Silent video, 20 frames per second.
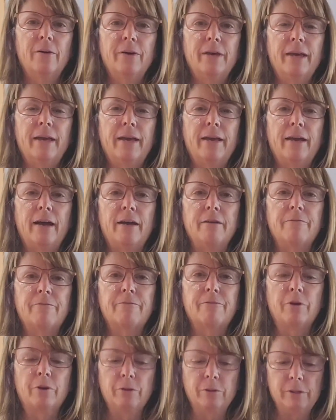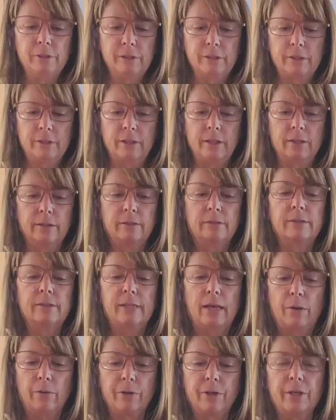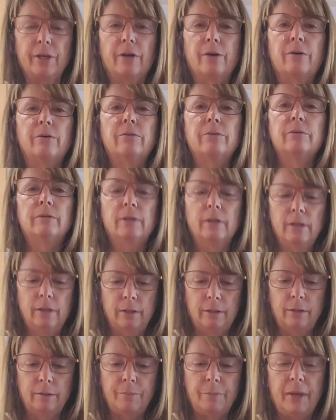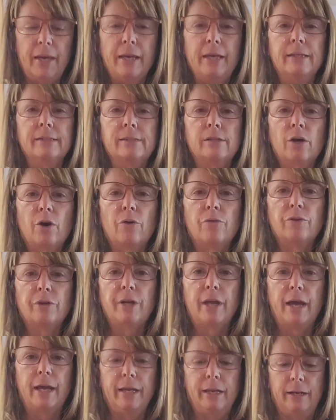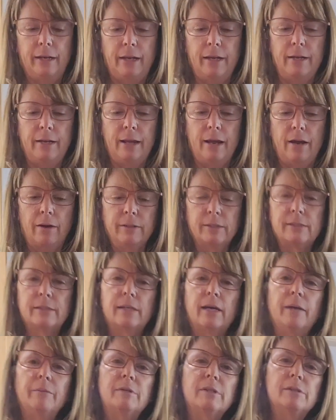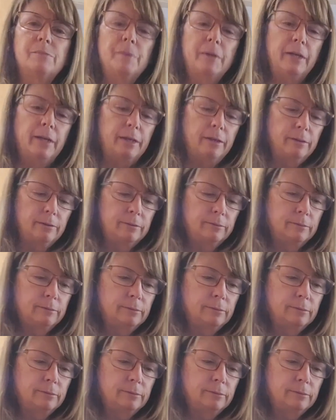Okay, I froze the sourdough base overnight, and now it's time to spin it.